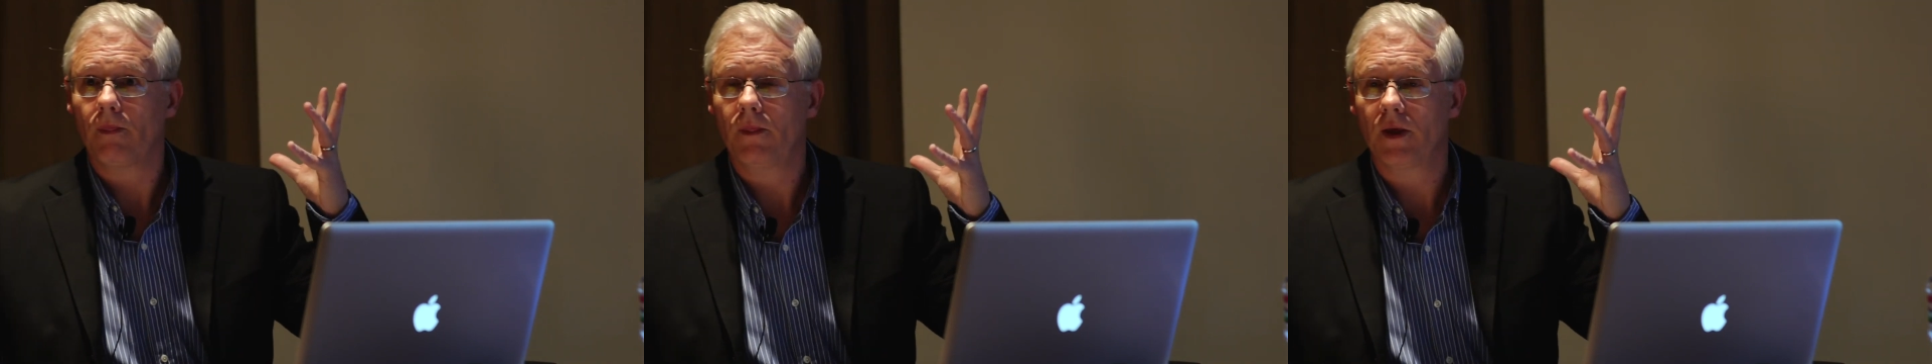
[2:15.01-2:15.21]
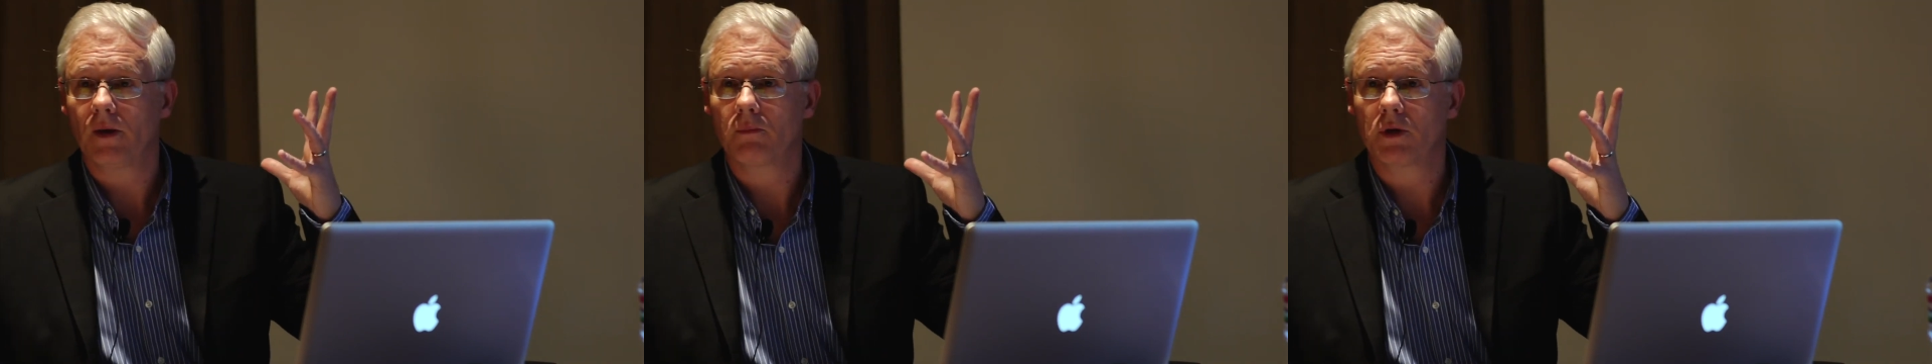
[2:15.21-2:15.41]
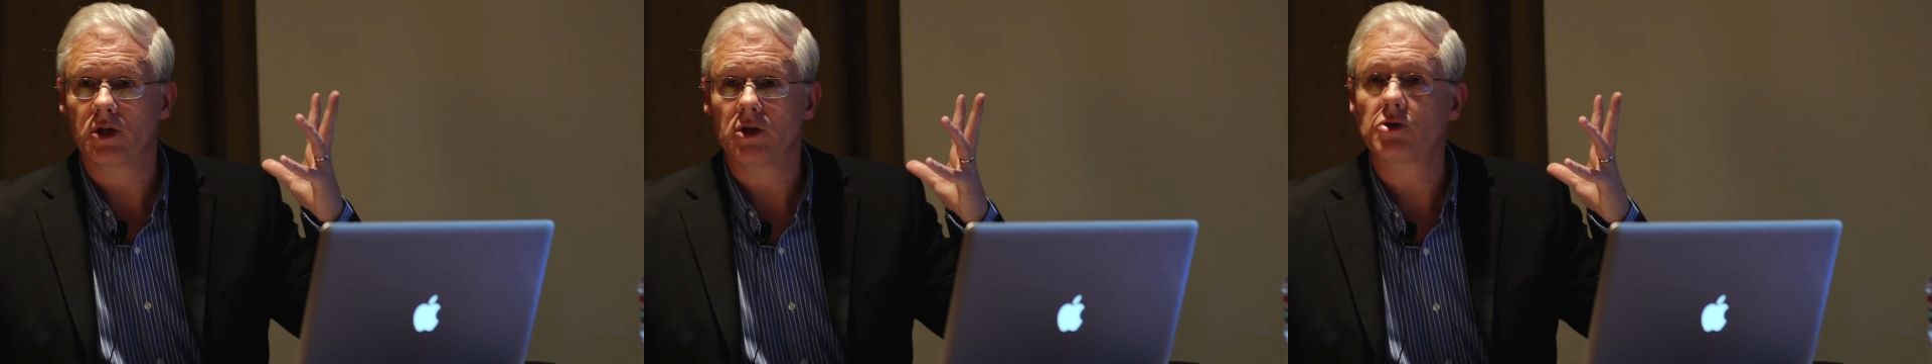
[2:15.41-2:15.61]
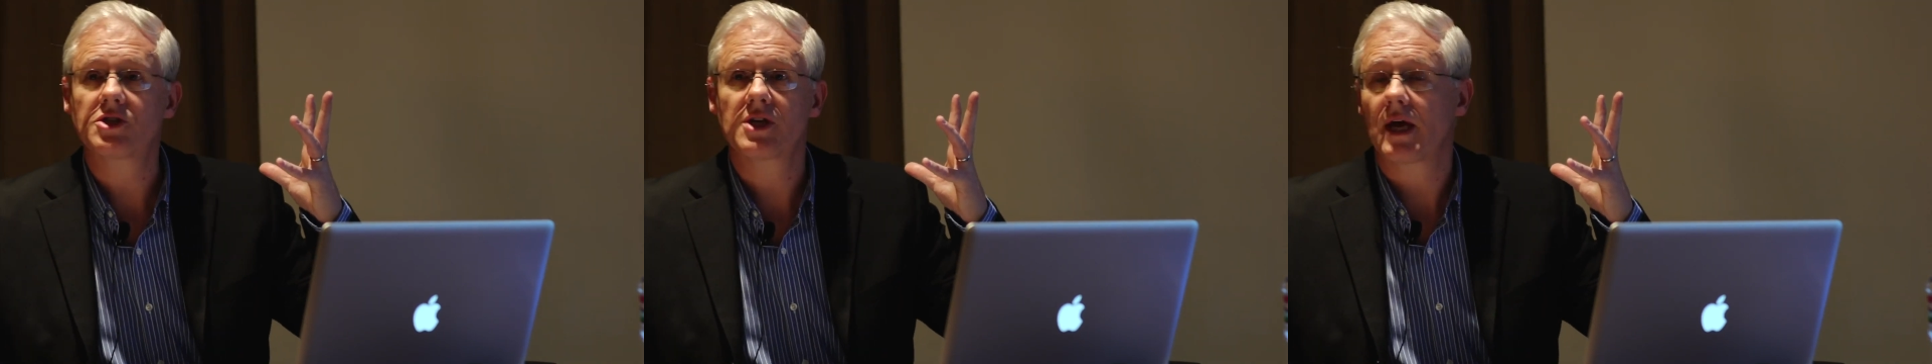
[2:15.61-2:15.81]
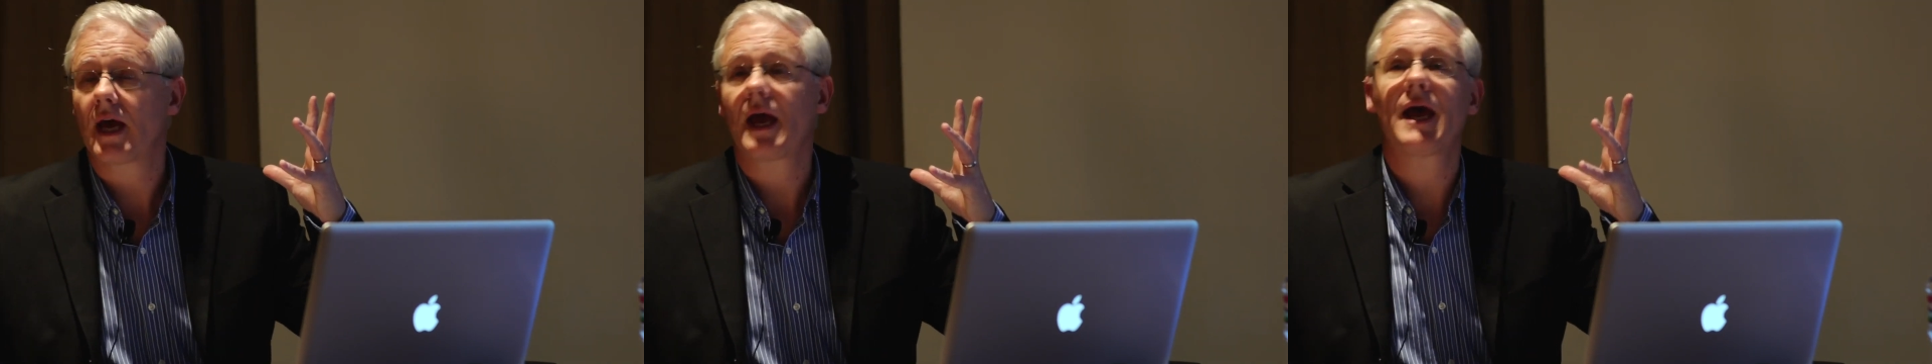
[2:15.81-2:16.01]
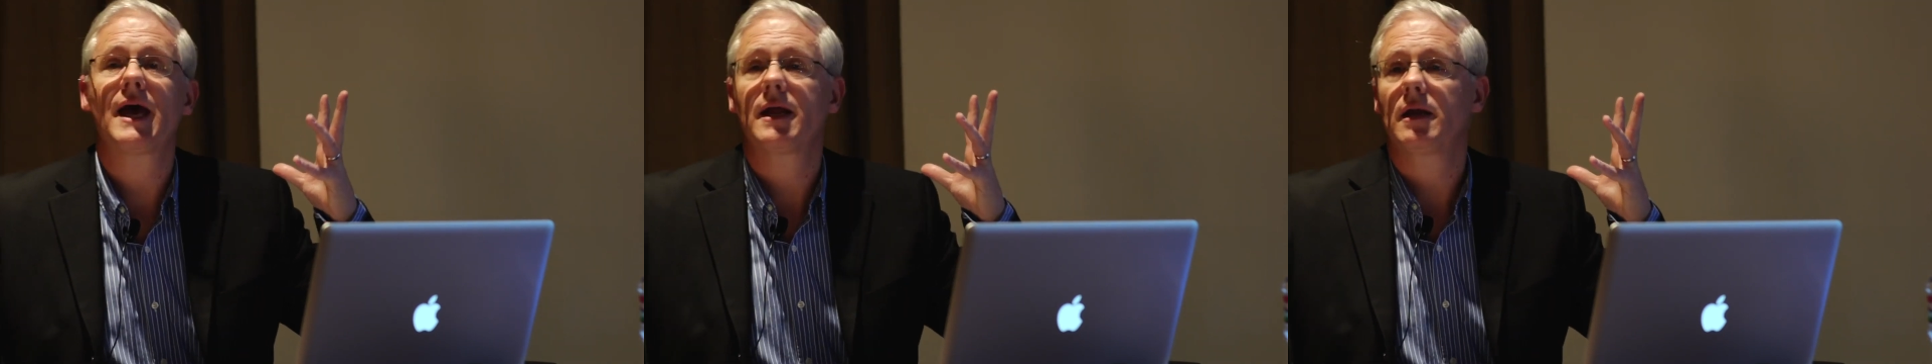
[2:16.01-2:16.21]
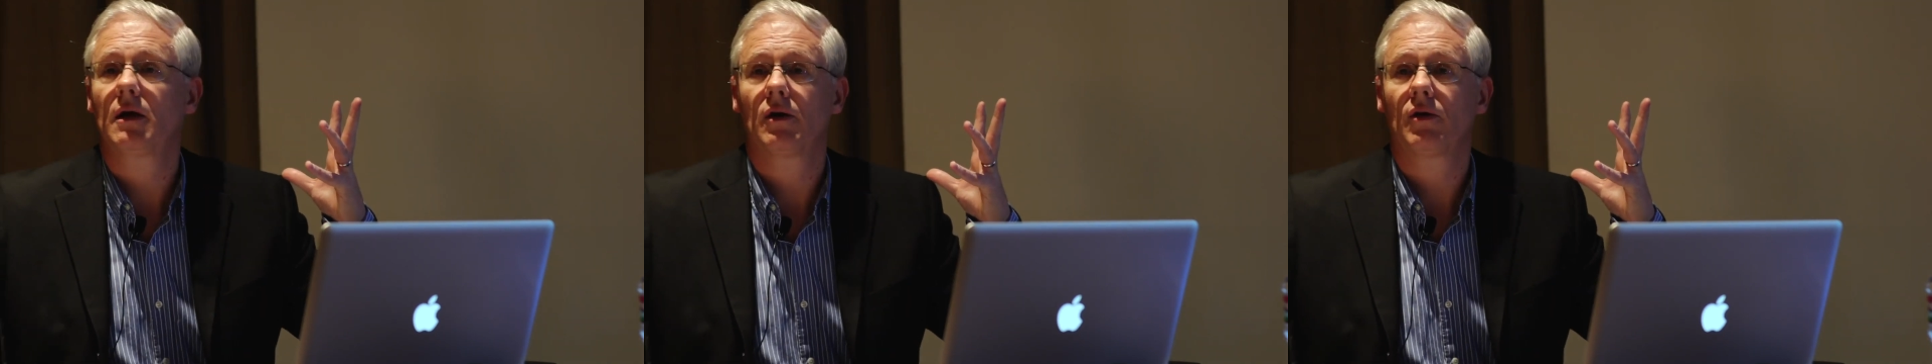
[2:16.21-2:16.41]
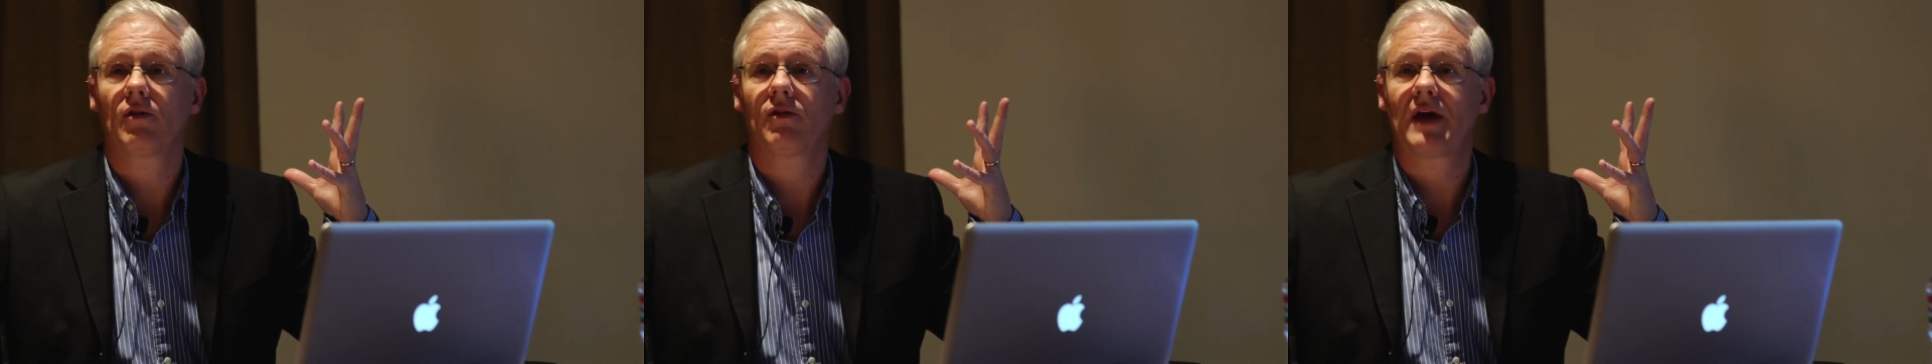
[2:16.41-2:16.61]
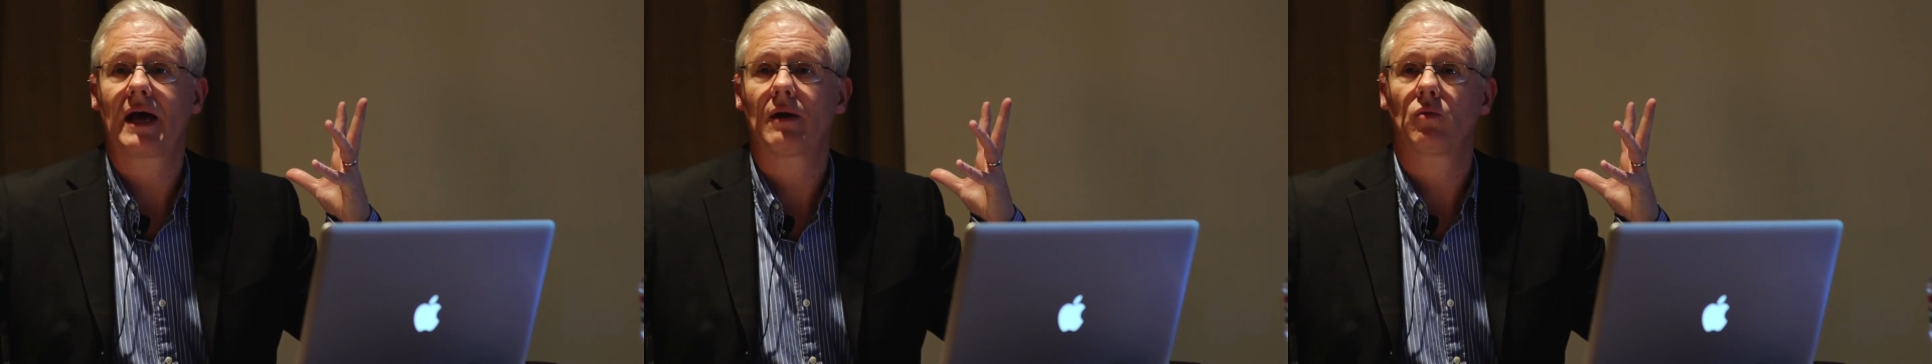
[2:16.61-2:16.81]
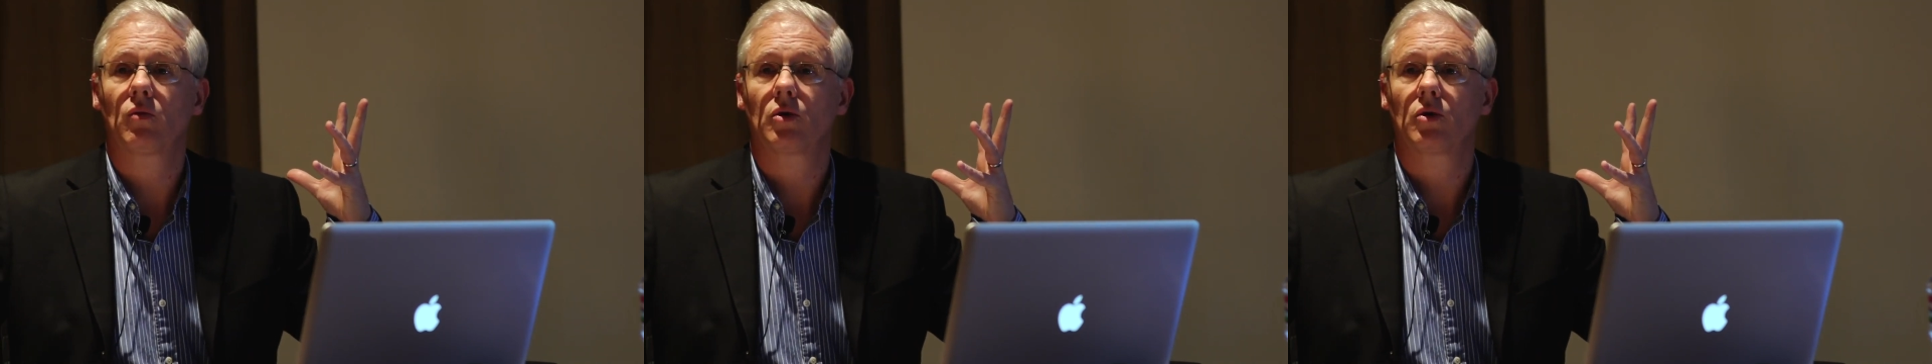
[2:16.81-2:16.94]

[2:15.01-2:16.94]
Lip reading: Medusa head that